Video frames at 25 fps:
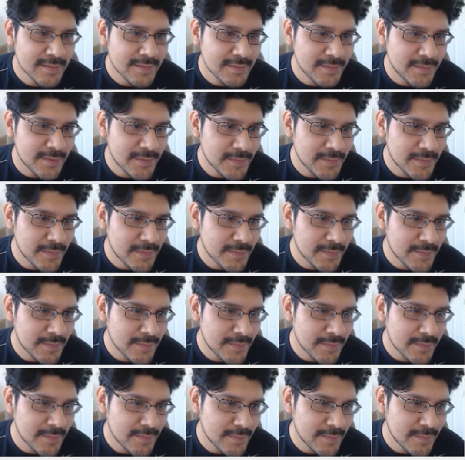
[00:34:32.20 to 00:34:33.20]
whoop,
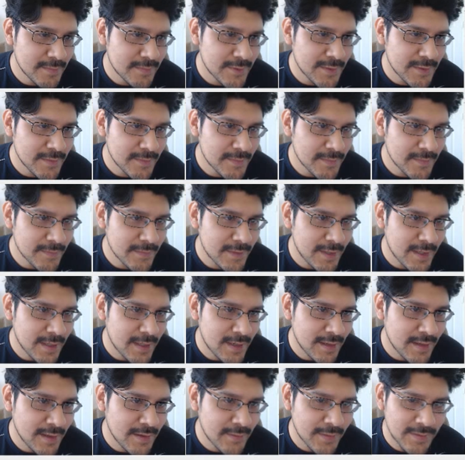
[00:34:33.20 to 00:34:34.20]
whoop,
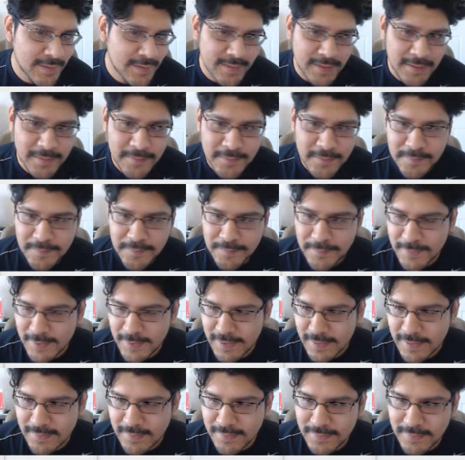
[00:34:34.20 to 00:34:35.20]
and right there.
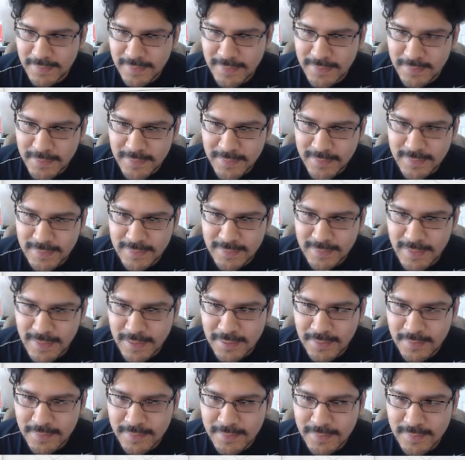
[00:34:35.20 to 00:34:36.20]
Okay, so I'm gonna print this
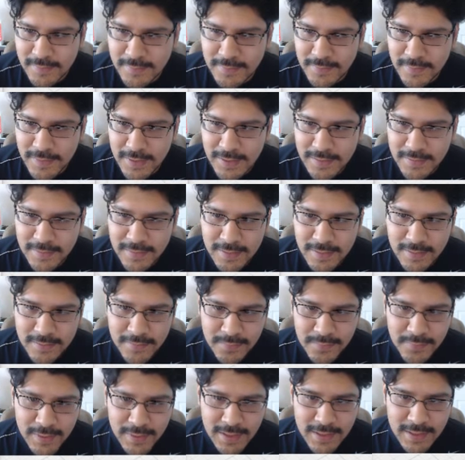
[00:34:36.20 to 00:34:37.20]
out. Let's go ahead and,
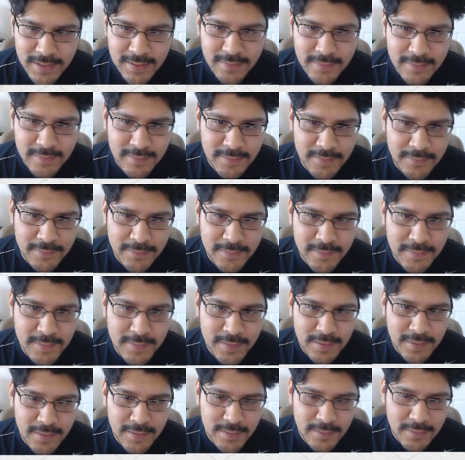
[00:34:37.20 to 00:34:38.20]
and bring it into
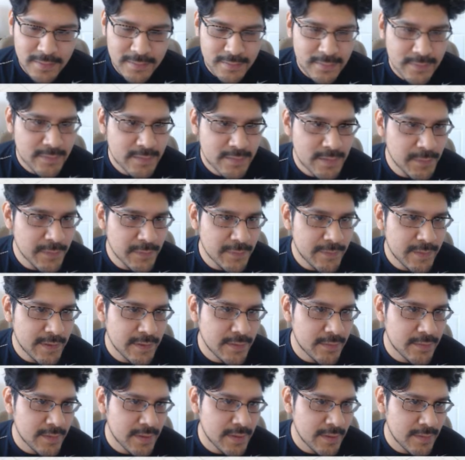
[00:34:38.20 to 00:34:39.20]
Simplify
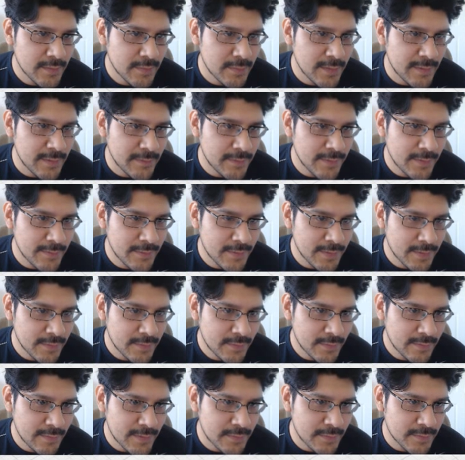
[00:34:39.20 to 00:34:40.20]
3D, my
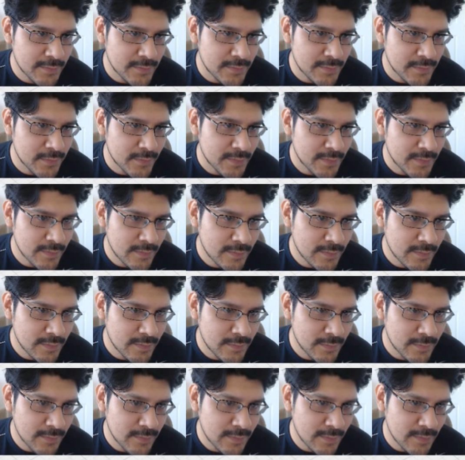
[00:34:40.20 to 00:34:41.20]
favorite slicer of choice.
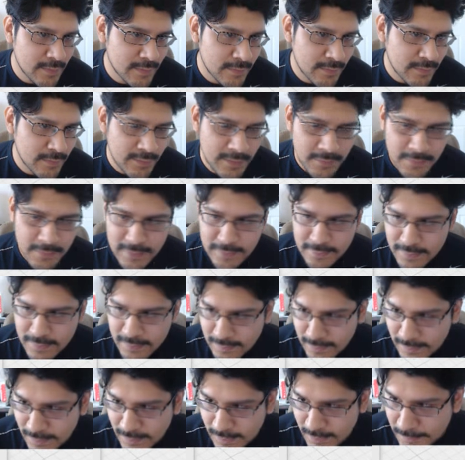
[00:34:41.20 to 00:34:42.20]
I'm just gonna save it as an
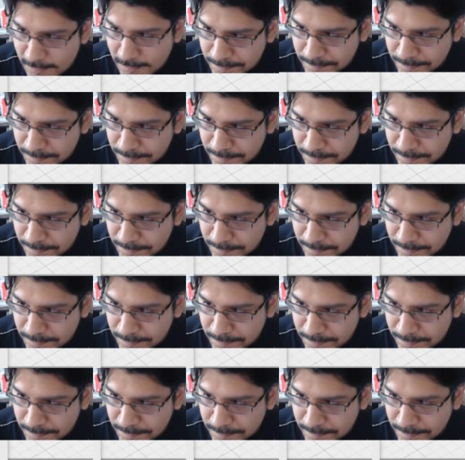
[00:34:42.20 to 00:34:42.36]
STL.